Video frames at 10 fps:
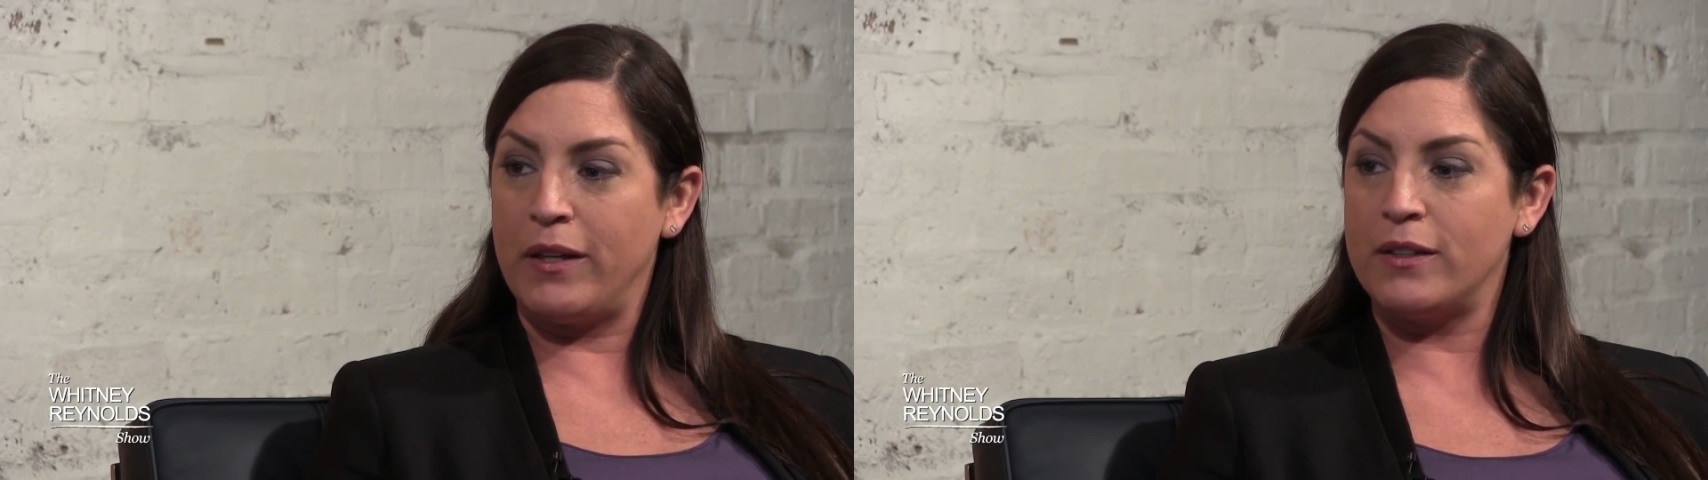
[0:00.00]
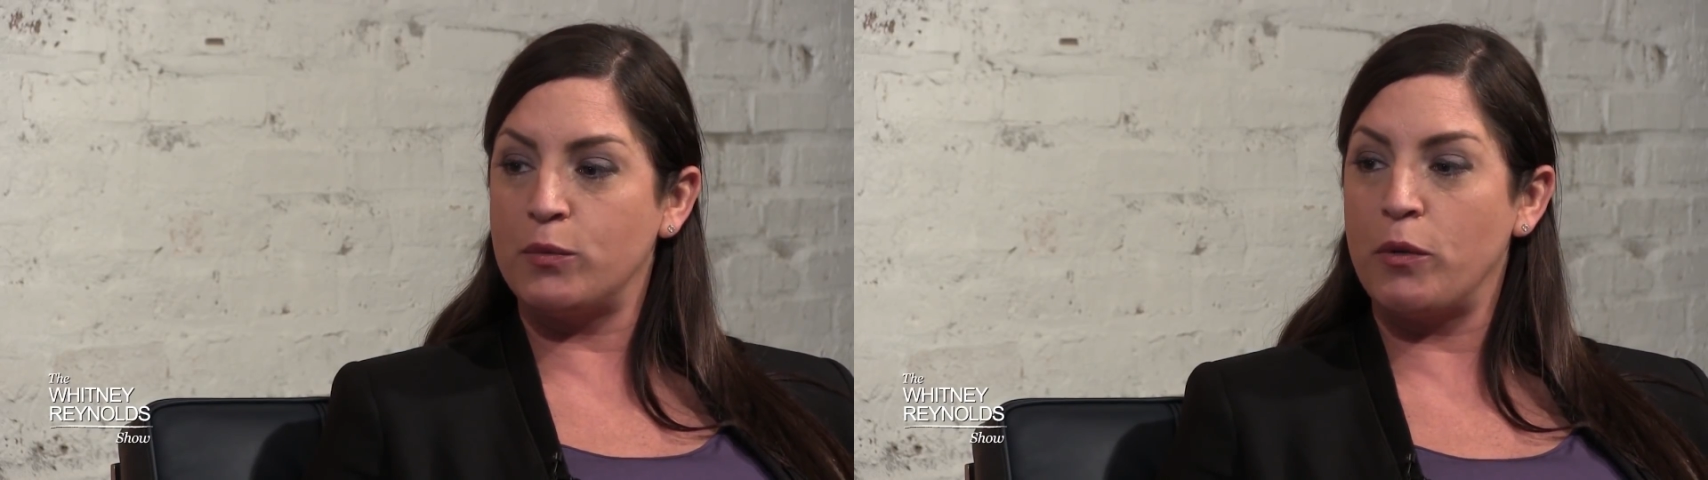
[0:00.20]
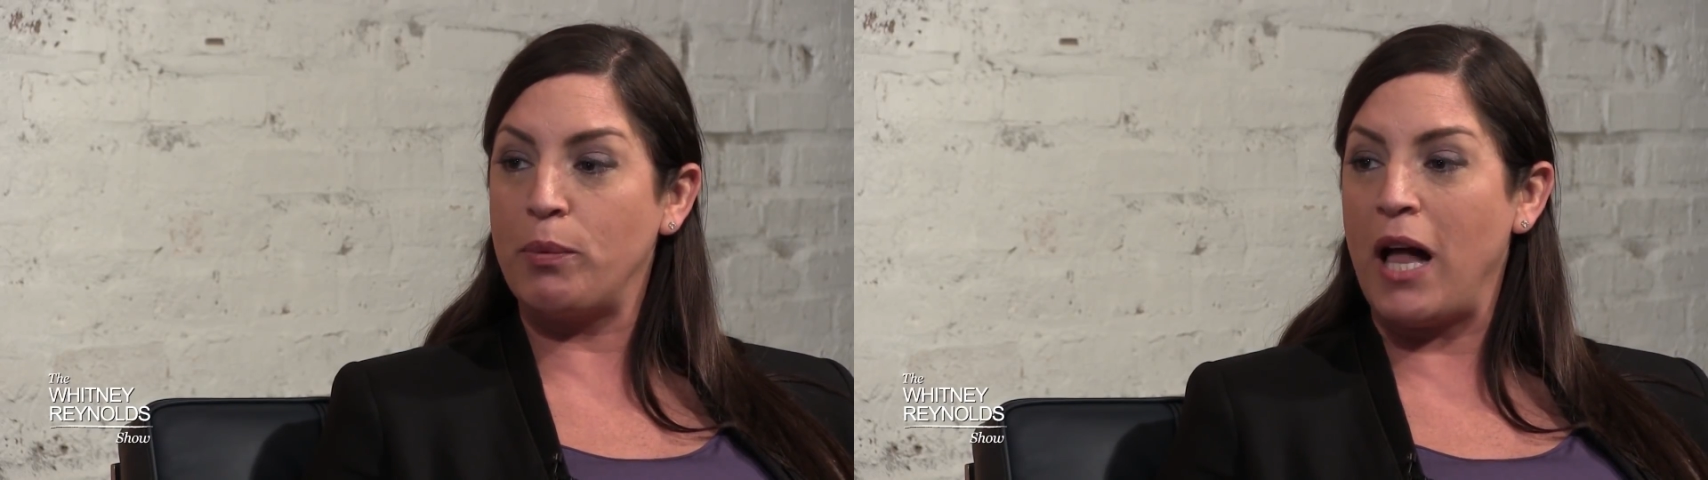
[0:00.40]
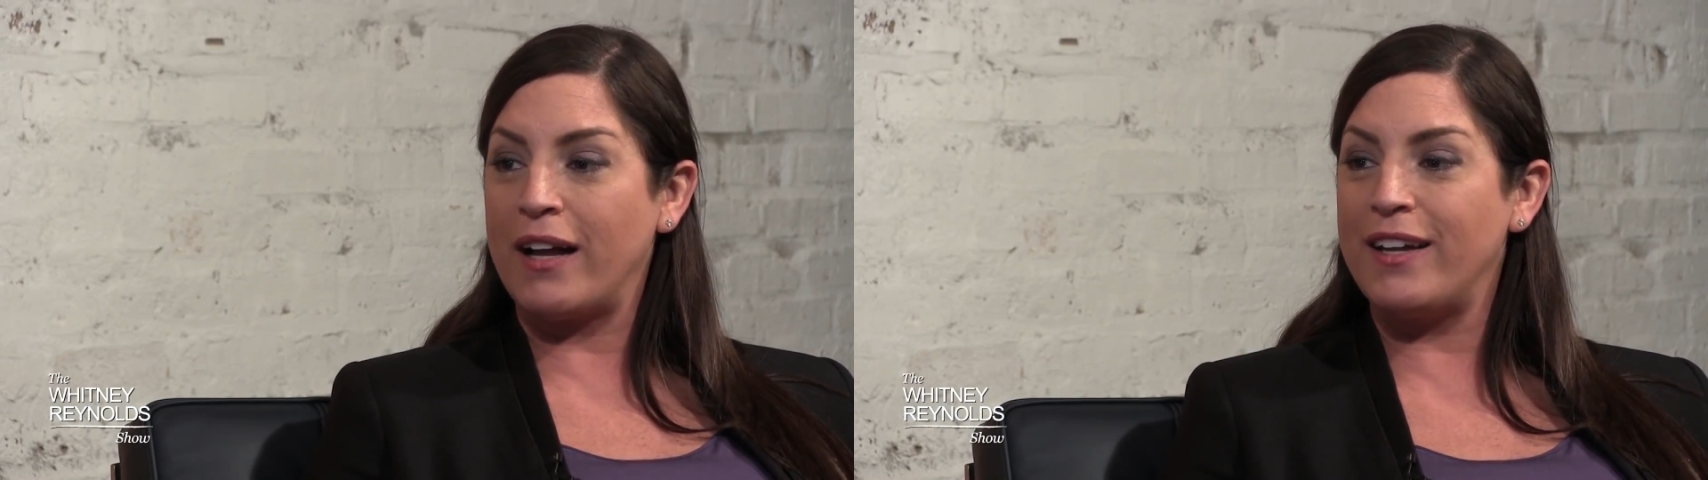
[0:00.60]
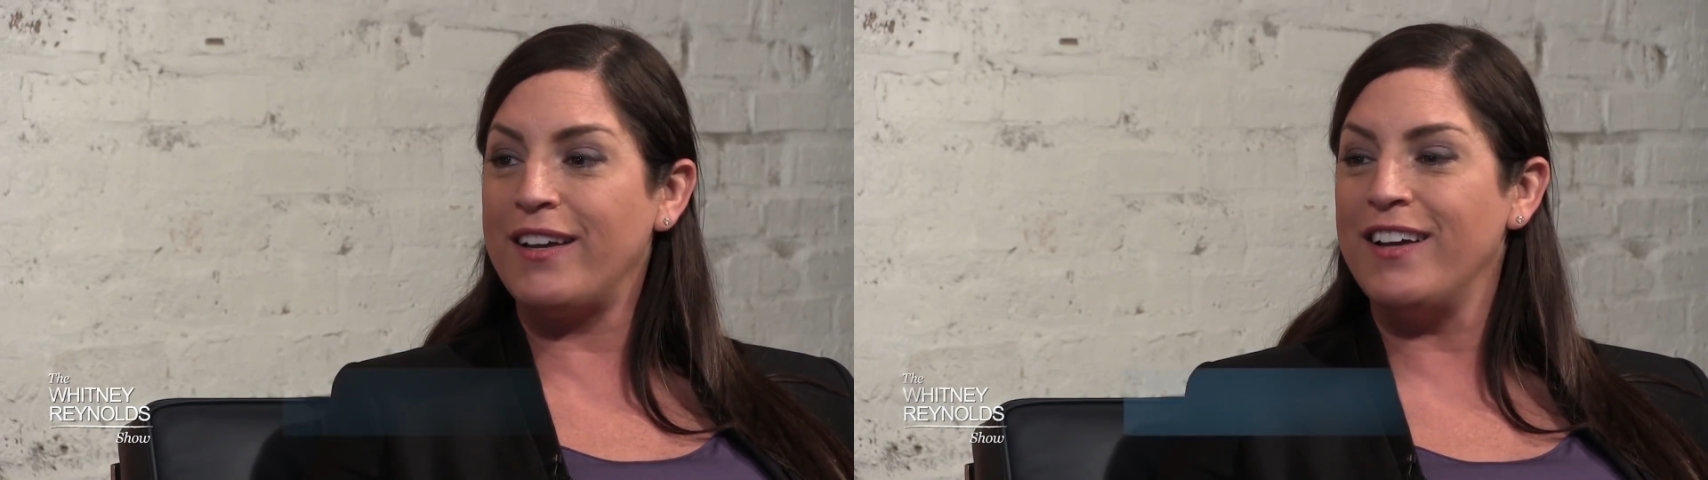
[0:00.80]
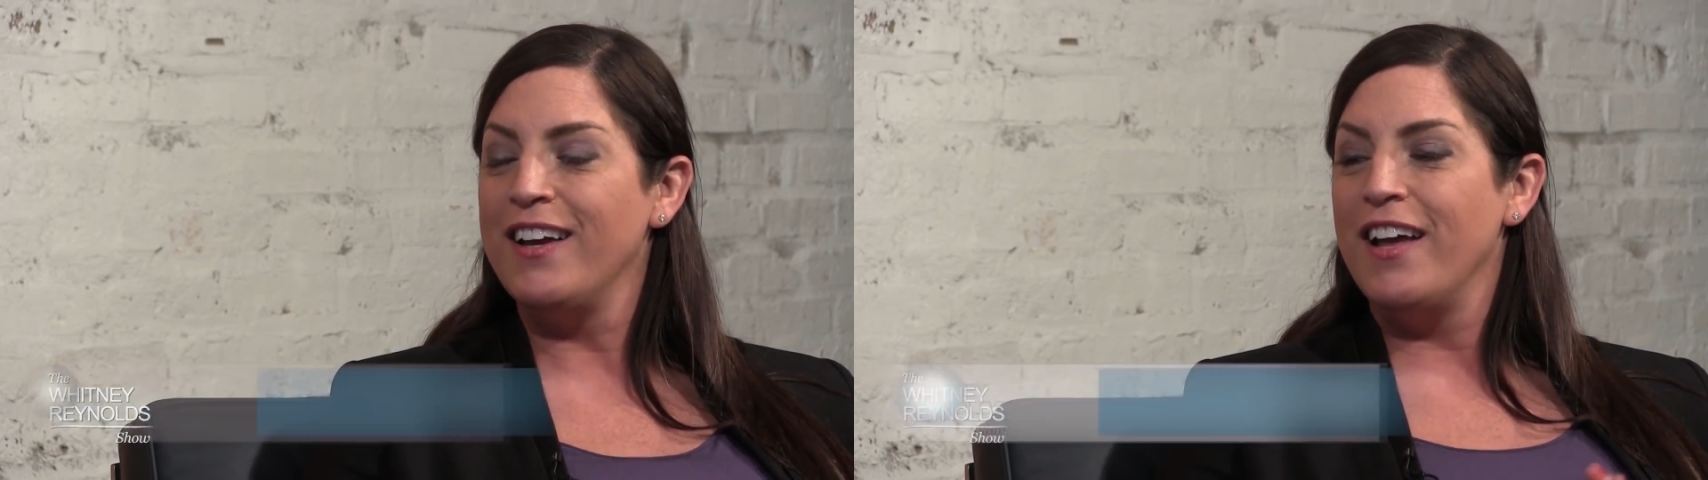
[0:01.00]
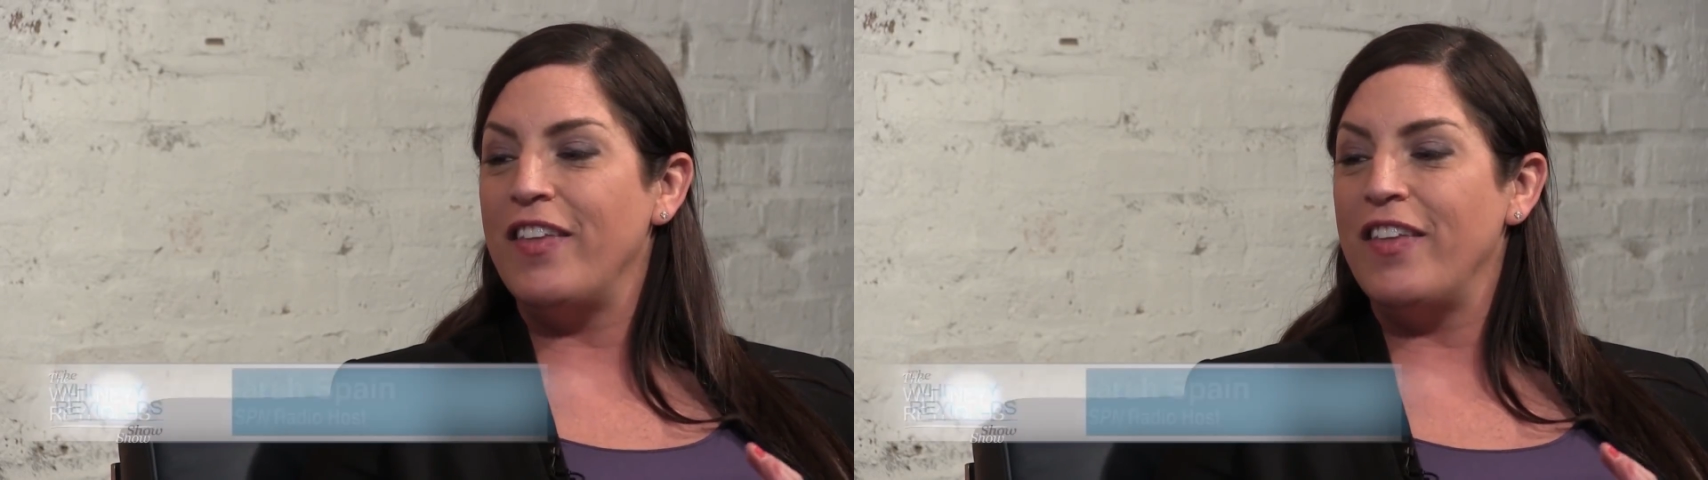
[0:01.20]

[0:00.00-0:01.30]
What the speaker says: because with blocking,